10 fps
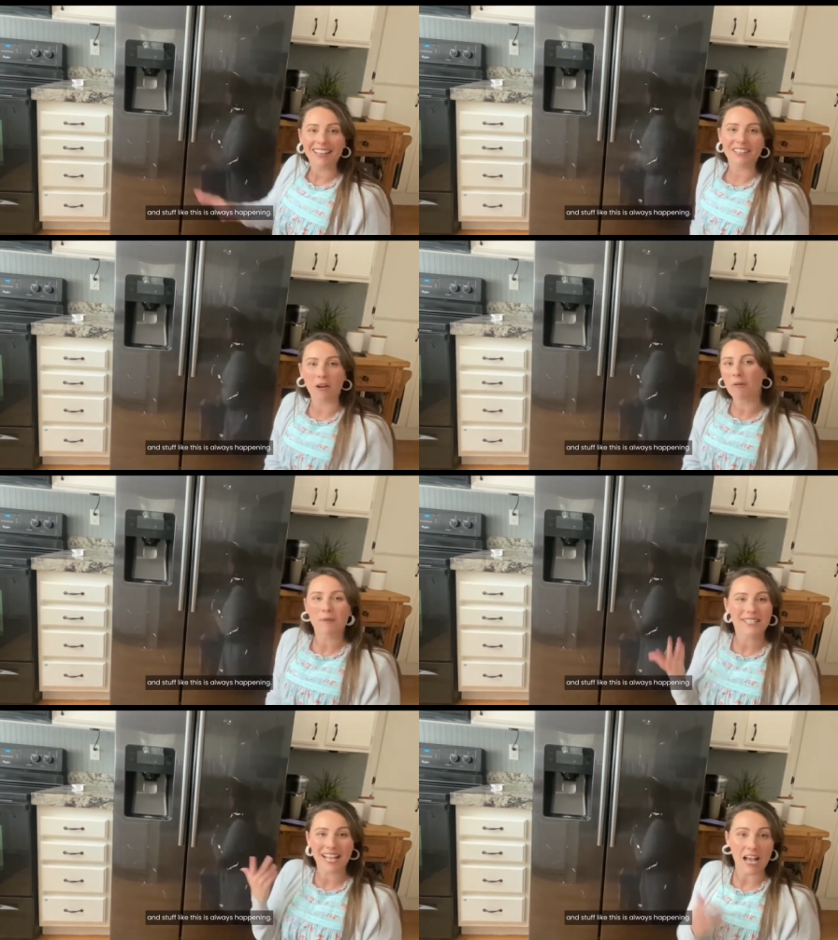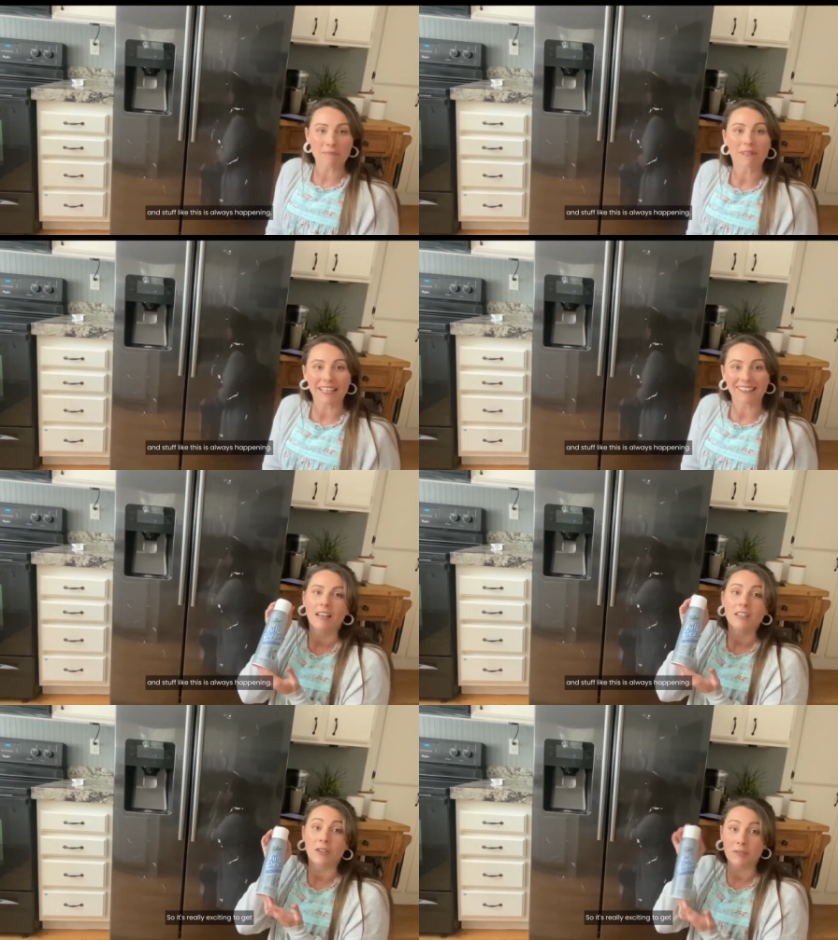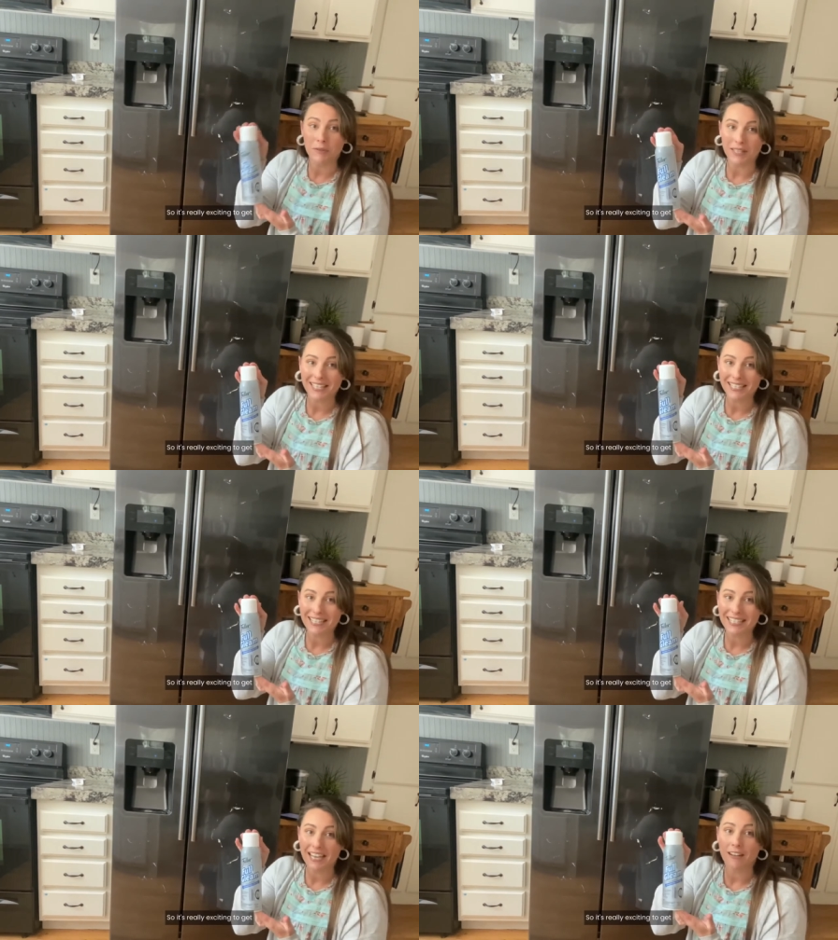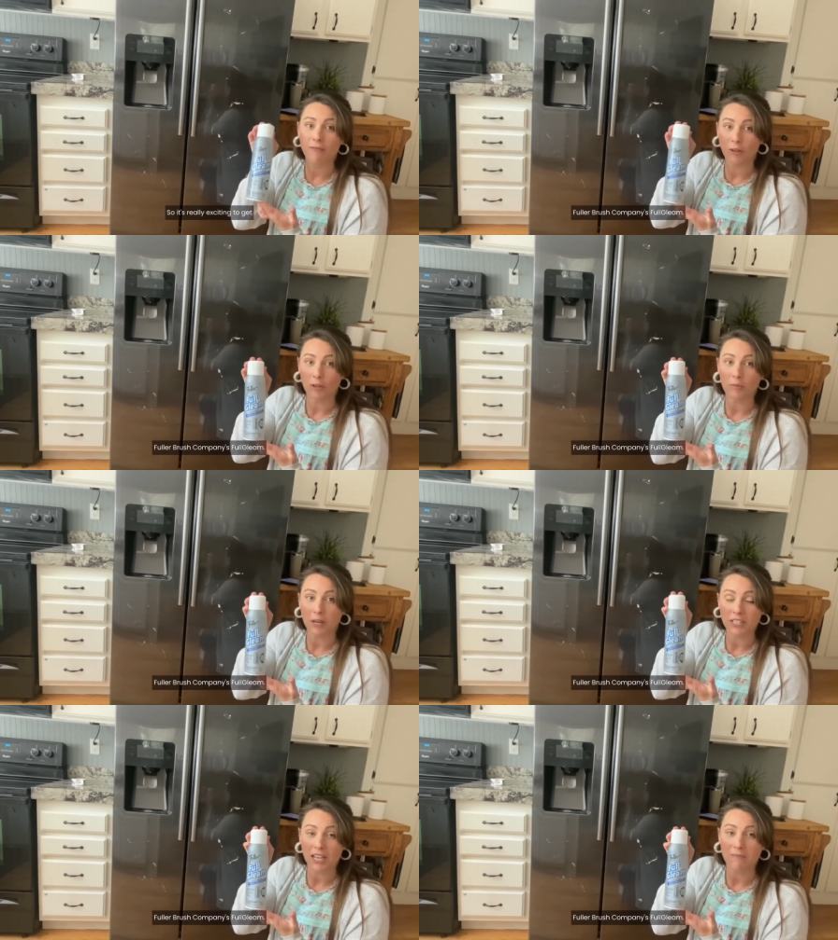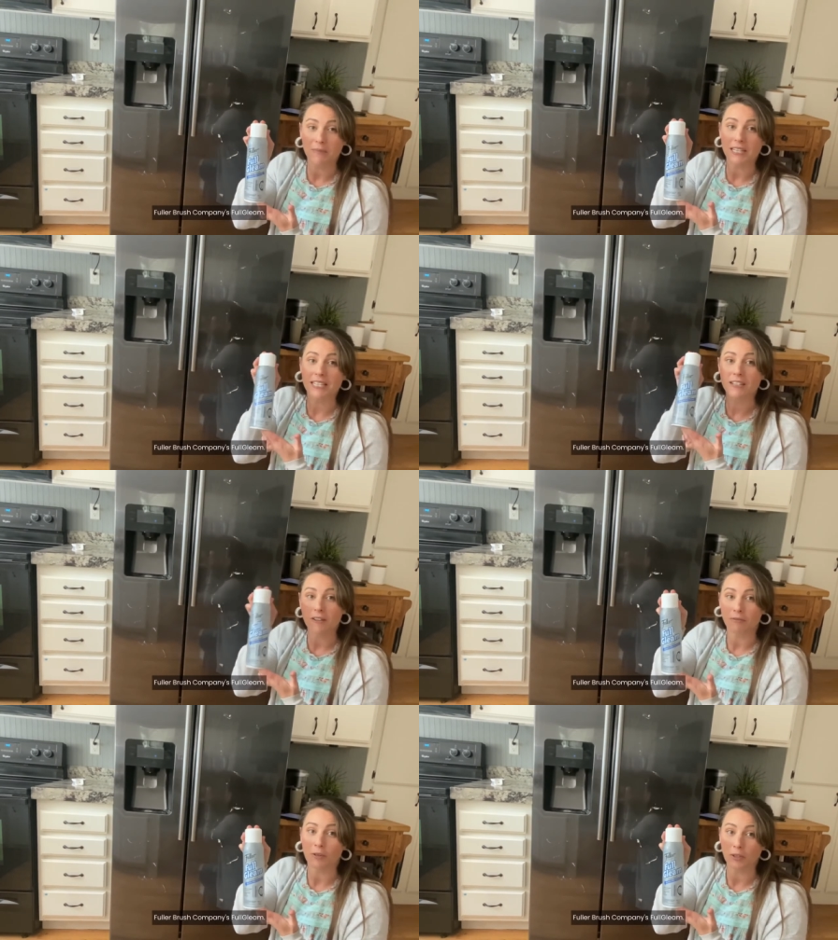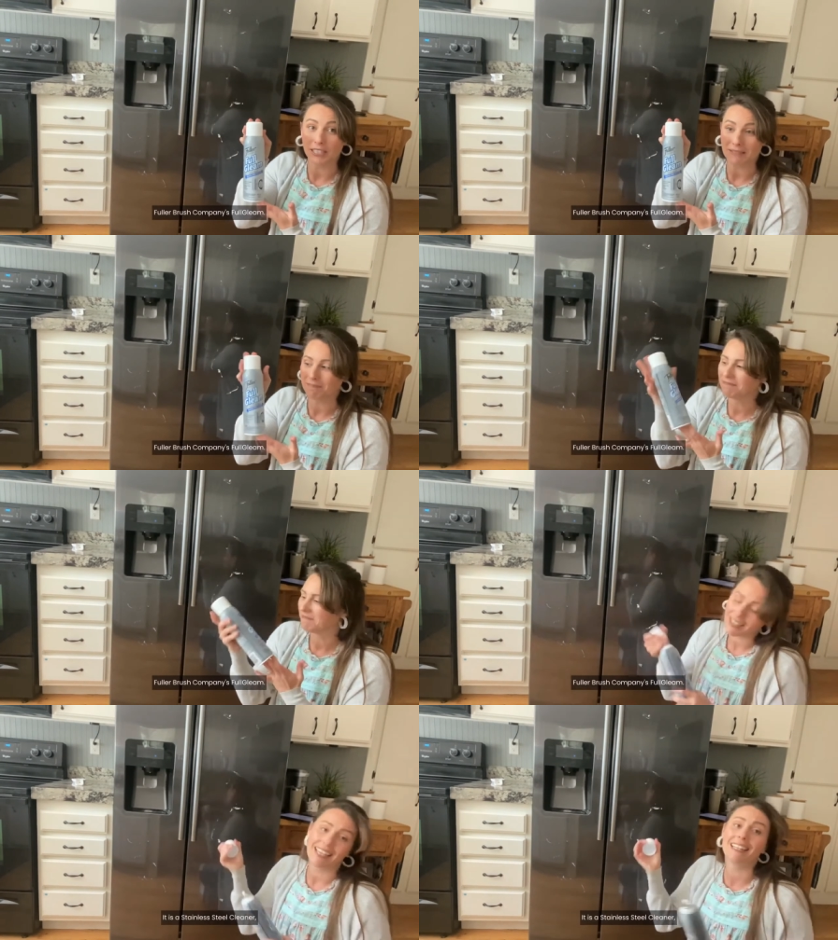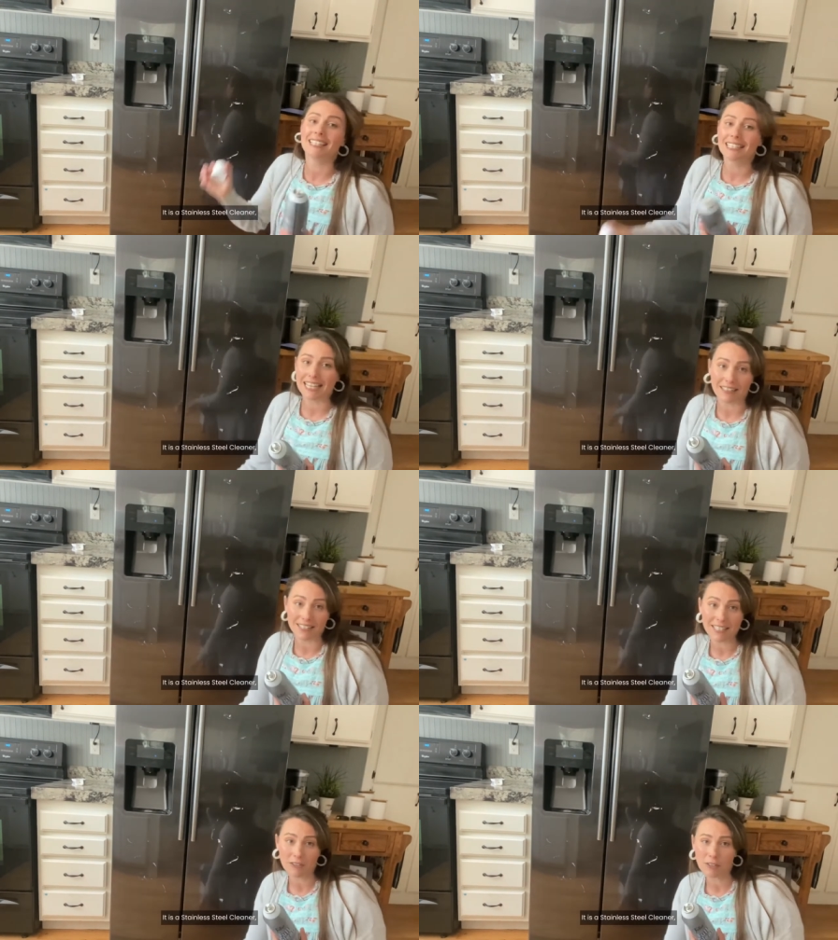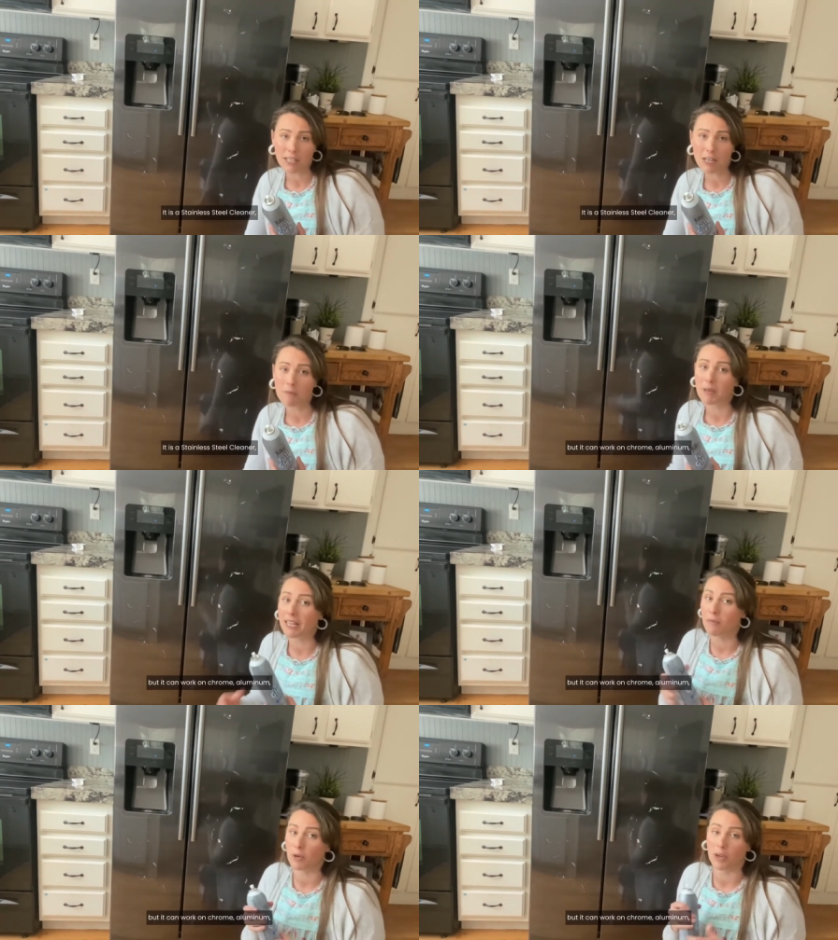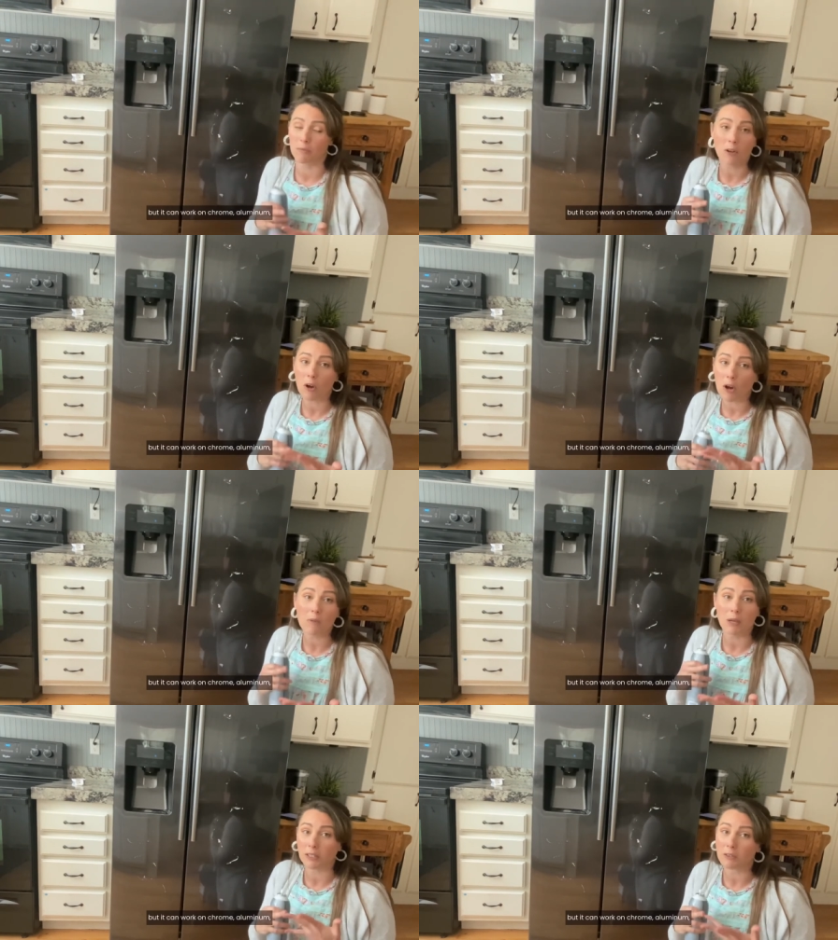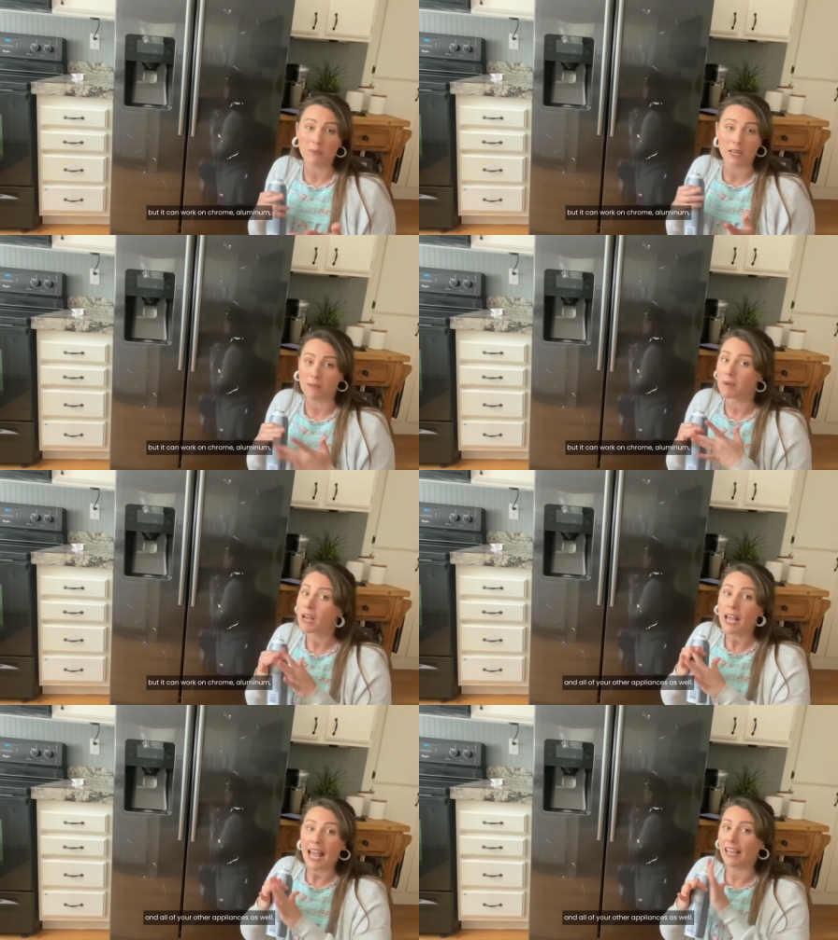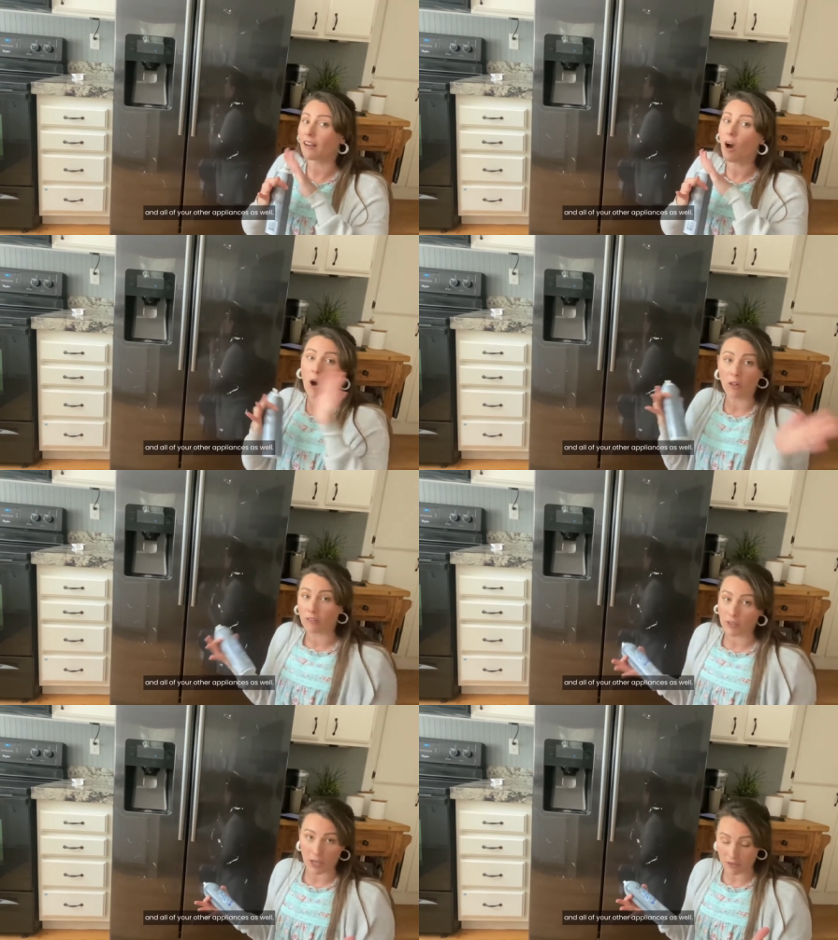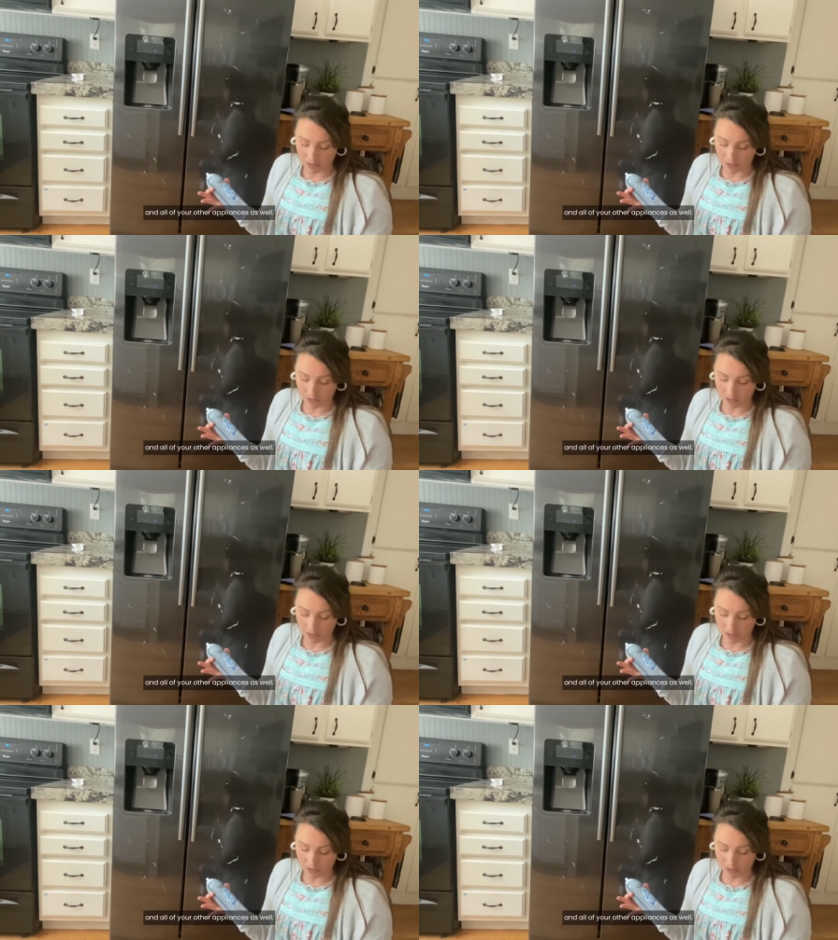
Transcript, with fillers: is always happening. So I was really excited to get Fuller Brush Company's Full Gleam. It is a stainless steel cleaner, but it can work on chrome, aluminum, and all of your other